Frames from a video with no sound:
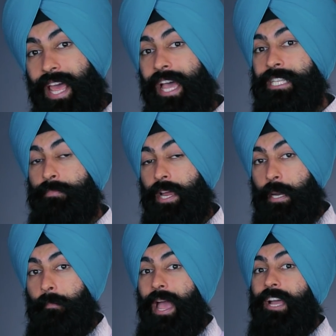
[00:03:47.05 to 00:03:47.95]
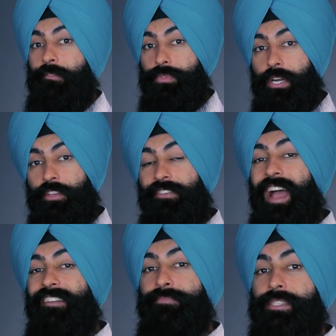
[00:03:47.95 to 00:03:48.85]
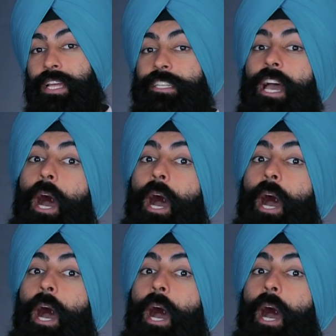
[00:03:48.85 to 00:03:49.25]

tax bracket back from thirty-five percent